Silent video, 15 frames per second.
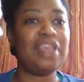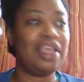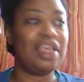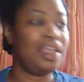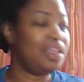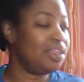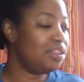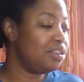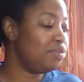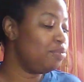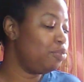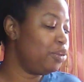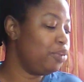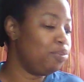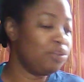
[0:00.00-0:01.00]
and
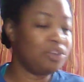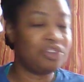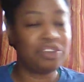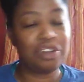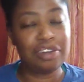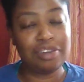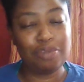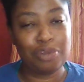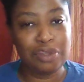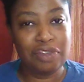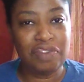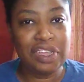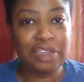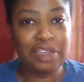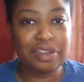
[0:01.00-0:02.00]
people are starting to
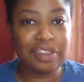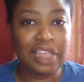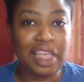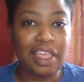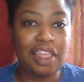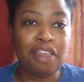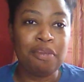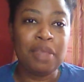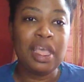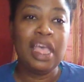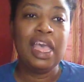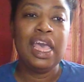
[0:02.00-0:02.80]
point fingers at him.